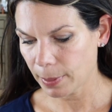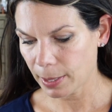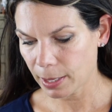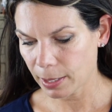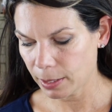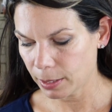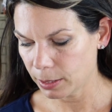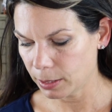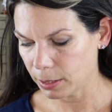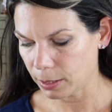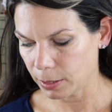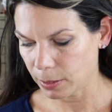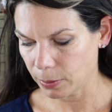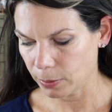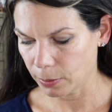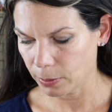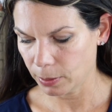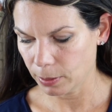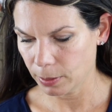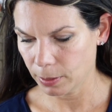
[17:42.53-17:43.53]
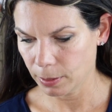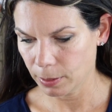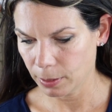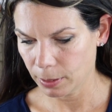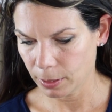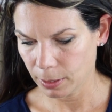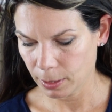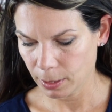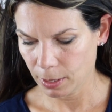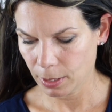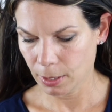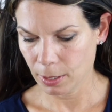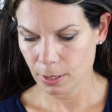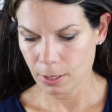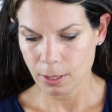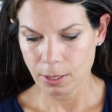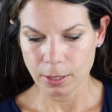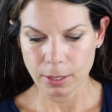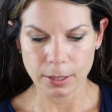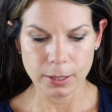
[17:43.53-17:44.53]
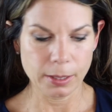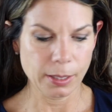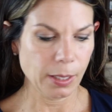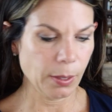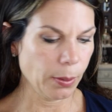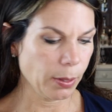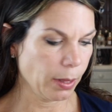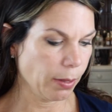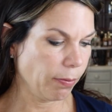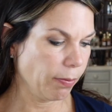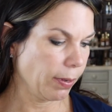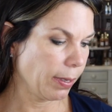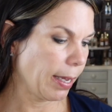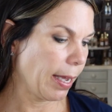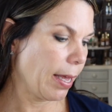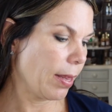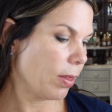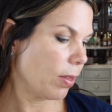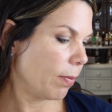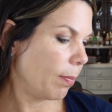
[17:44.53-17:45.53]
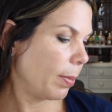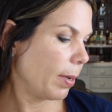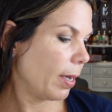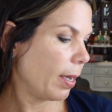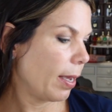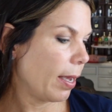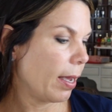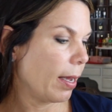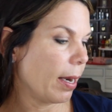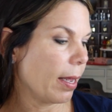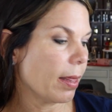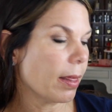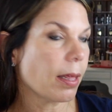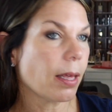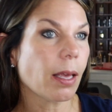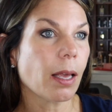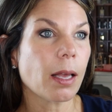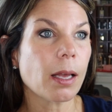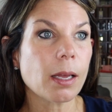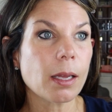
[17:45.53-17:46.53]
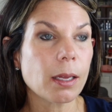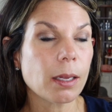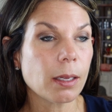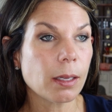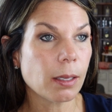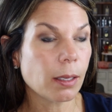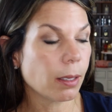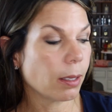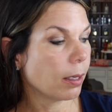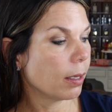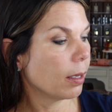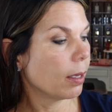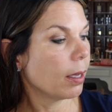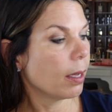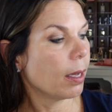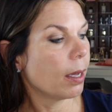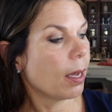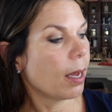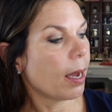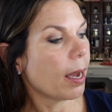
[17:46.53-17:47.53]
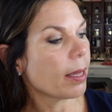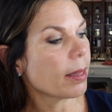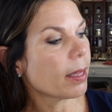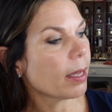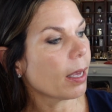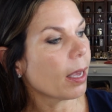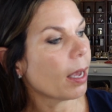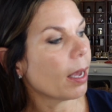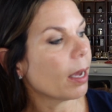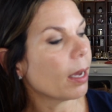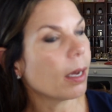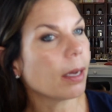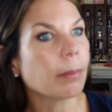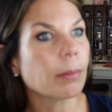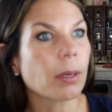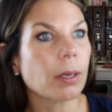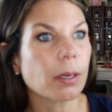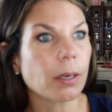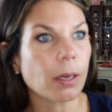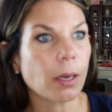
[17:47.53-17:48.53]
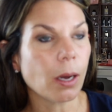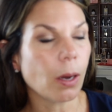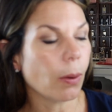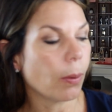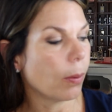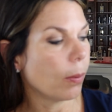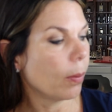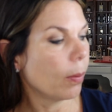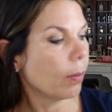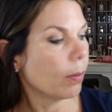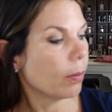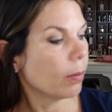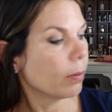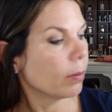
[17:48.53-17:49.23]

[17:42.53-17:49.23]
Gonna do. I'm gonna stick with the philanthropy, and I think I'm gonna go.